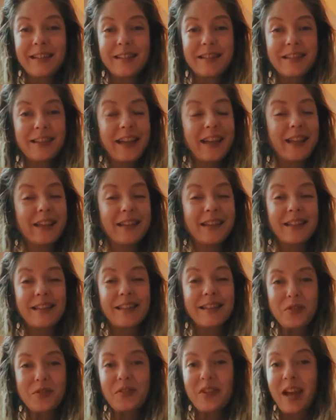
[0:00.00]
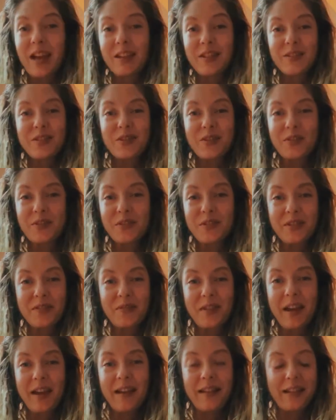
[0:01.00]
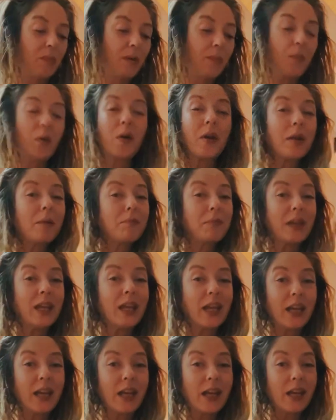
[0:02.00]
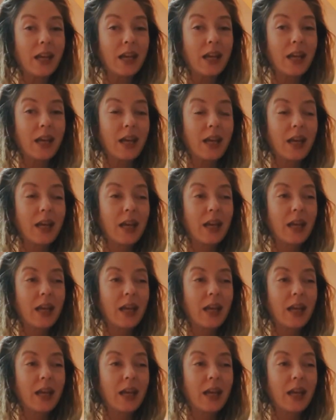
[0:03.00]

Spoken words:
like those are 9 circles of hell. The point being,